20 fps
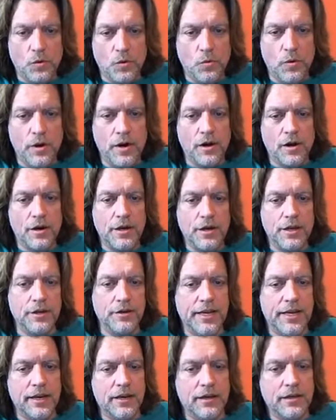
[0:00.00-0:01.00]
Where are
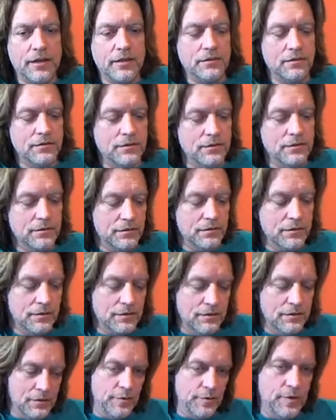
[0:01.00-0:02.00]
you, Ken?
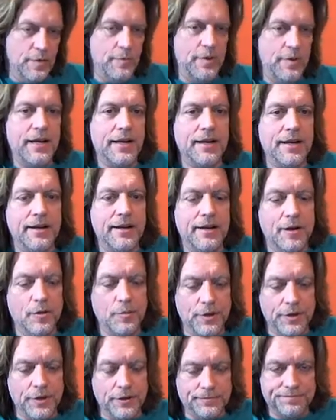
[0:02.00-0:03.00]
Maybe I can
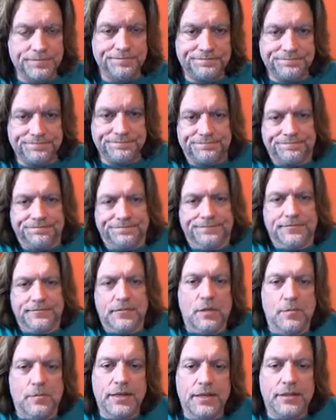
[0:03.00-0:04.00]
help you.
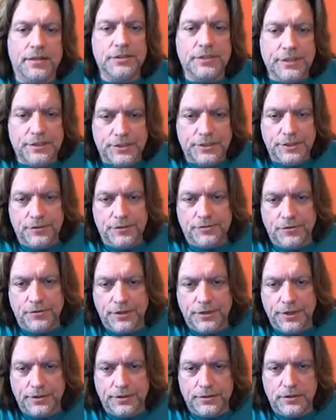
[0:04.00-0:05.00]
Make this easier
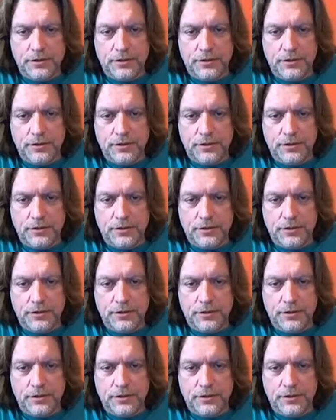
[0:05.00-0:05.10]
for you.